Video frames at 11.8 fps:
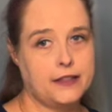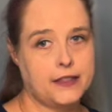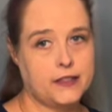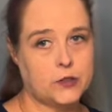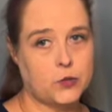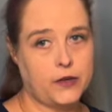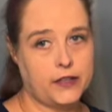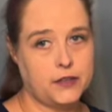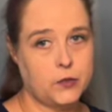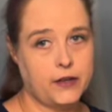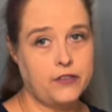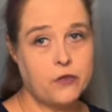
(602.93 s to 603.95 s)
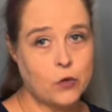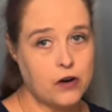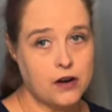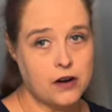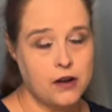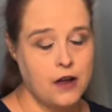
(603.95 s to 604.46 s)
in
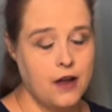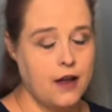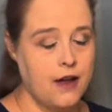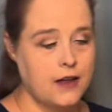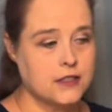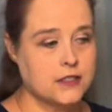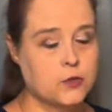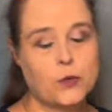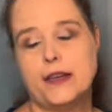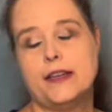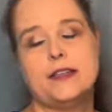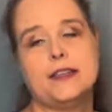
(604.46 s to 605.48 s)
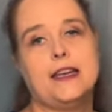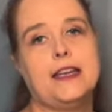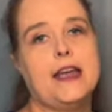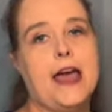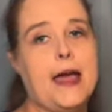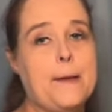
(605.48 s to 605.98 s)
2024. Sweden
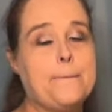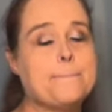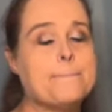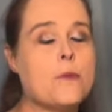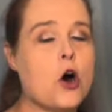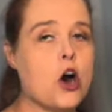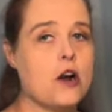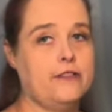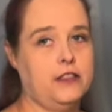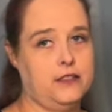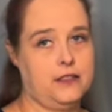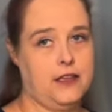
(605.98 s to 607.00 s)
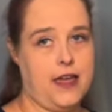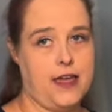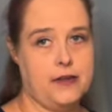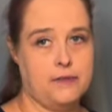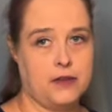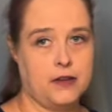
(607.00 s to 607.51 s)
did a marvelous
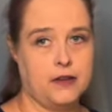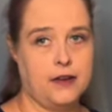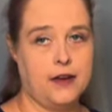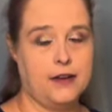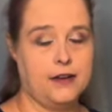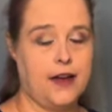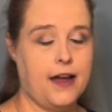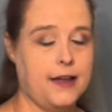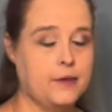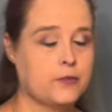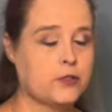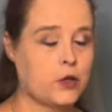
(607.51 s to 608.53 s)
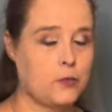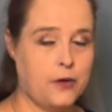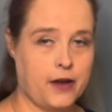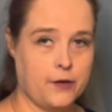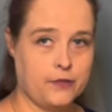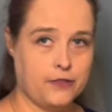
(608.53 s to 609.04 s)
game. Uh, I am so
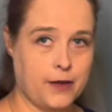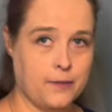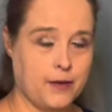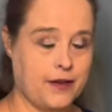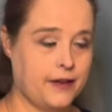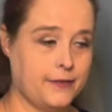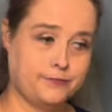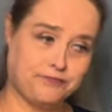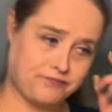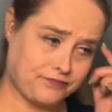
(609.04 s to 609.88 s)
proud of them. Um,